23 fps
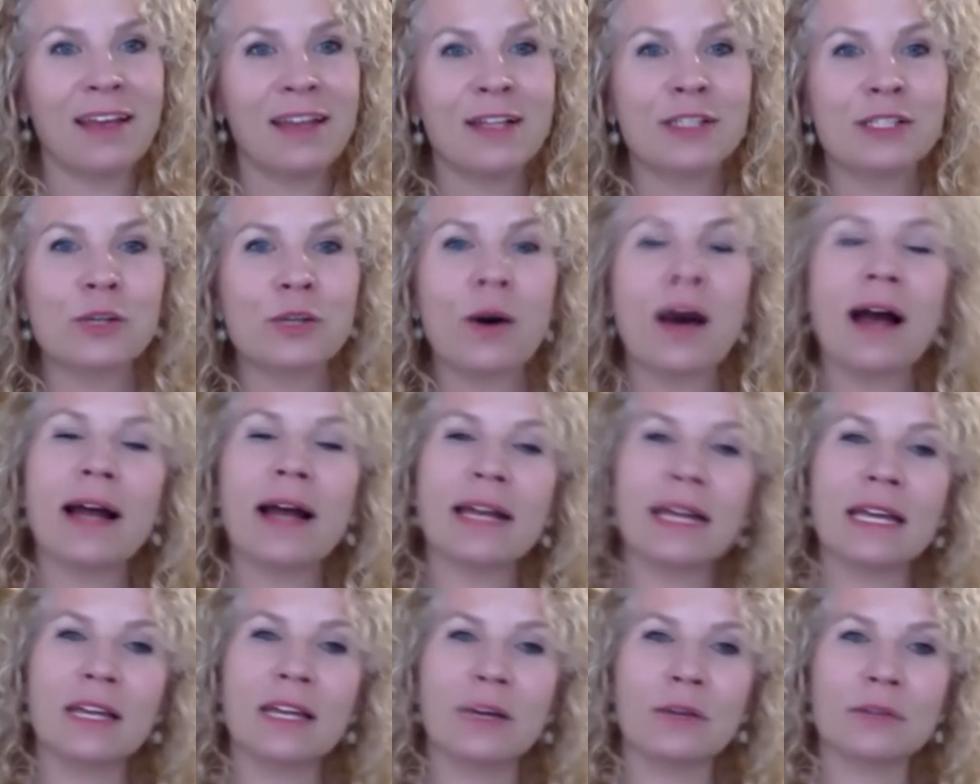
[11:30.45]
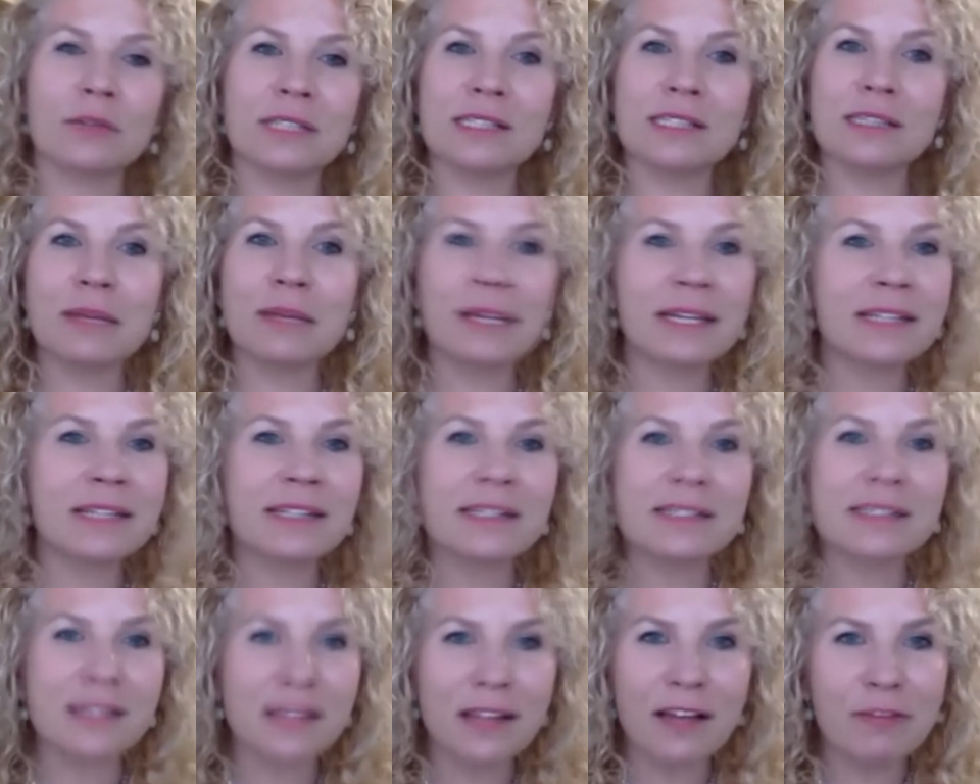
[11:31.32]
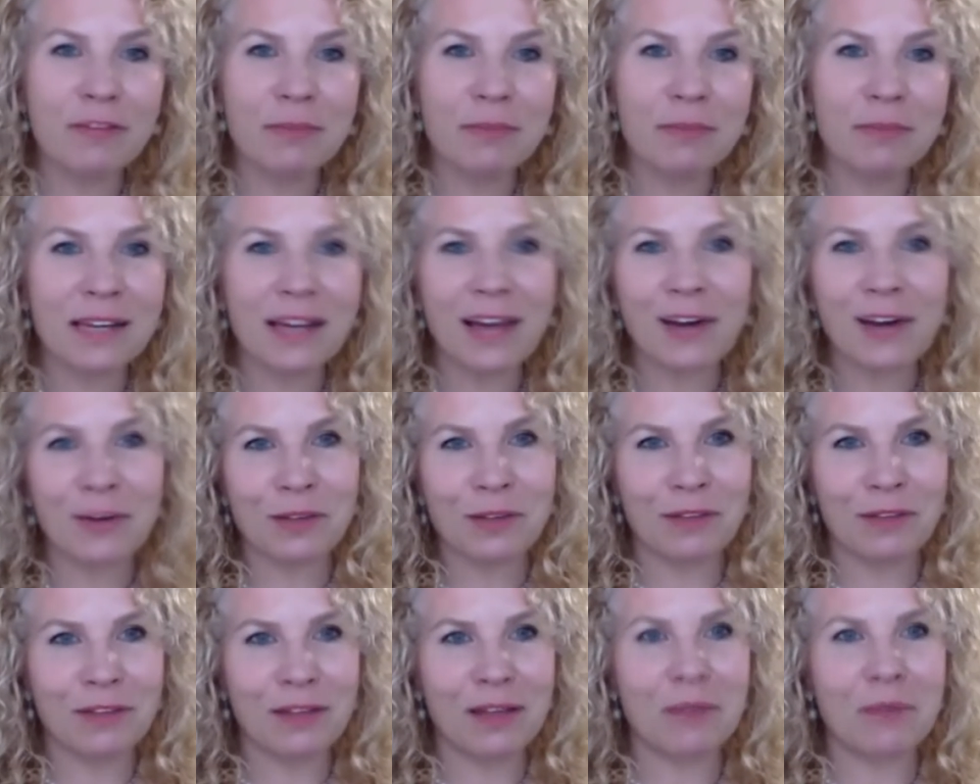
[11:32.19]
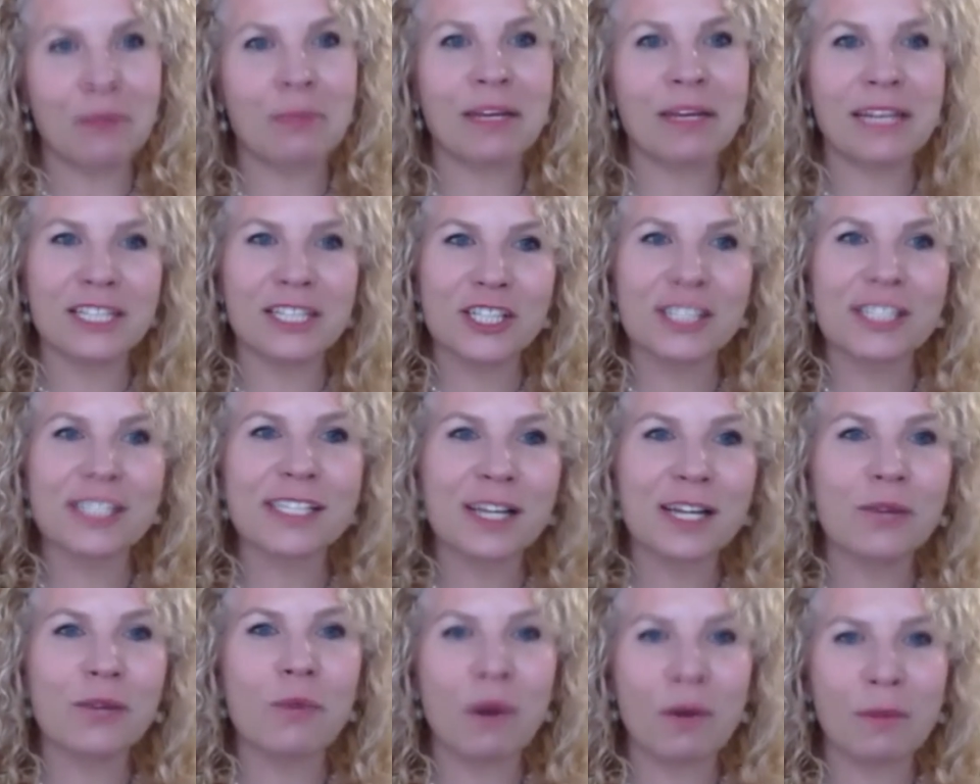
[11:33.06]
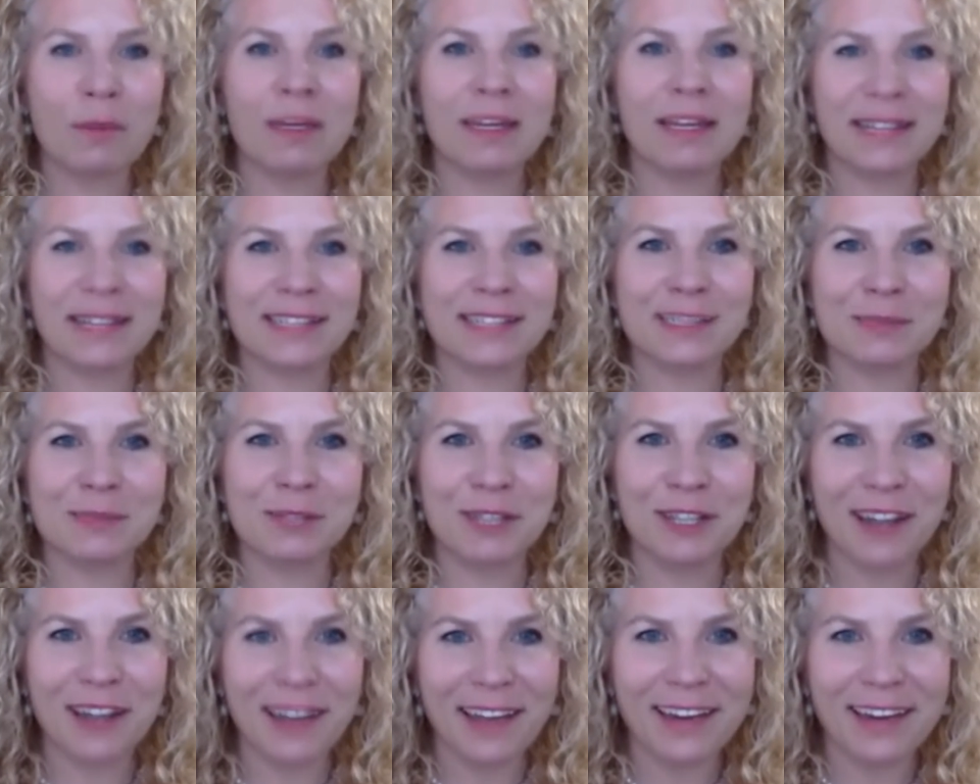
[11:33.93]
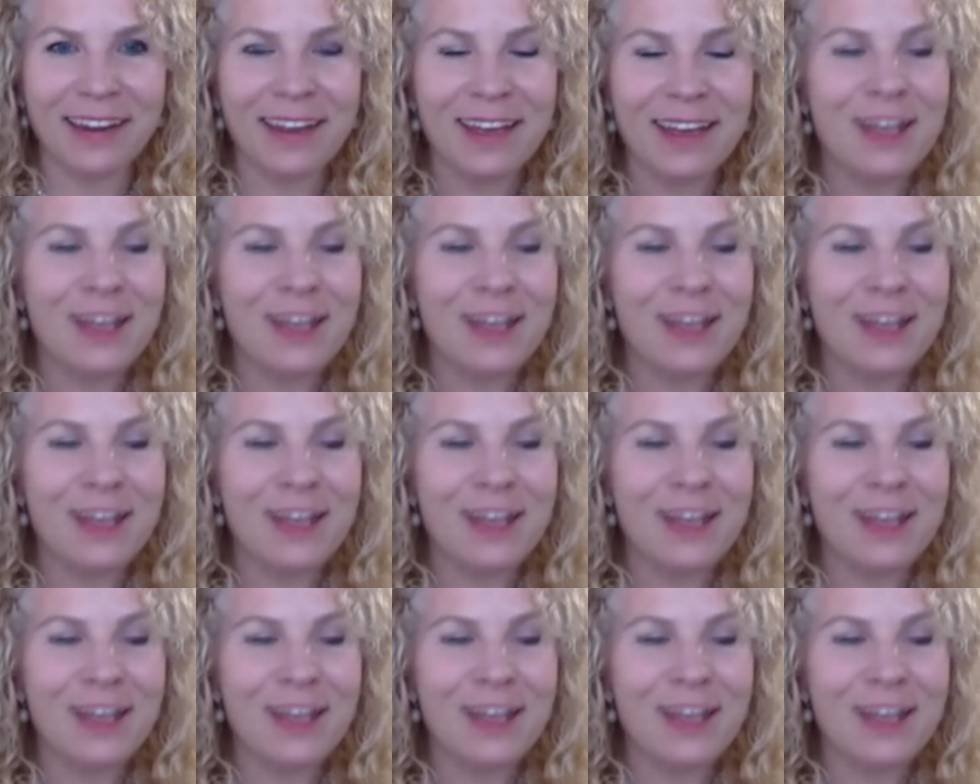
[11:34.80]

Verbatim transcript: So I, you know, doesn't mean he doesn't love me and I don't love him, but he just didn't want me to kiss him goodnight.